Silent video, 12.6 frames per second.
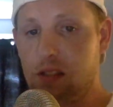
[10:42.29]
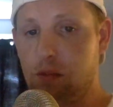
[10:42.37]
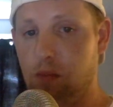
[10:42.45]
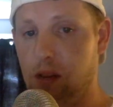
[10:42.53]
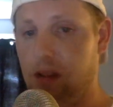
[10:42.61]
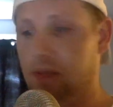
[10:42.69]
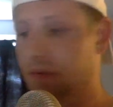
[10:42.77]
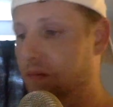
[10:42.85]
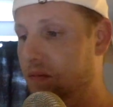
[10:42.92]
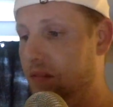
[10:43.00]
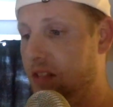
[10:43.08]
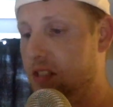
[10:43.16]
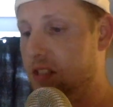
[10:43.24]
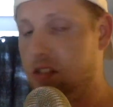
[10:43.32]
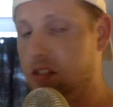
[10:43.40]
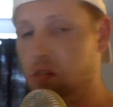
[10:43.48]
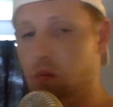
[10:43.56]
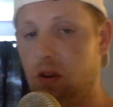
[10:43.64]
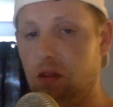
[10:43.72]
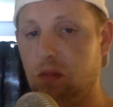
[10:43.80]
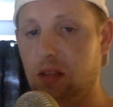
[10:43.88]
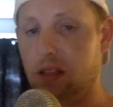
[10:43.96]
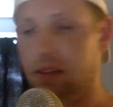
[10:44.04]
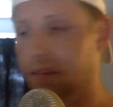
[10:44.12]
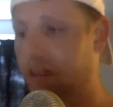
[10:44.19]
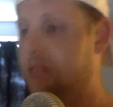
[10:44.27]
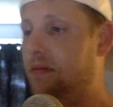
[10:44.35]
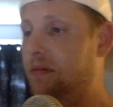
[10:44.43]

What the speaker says: but this is the world we live in.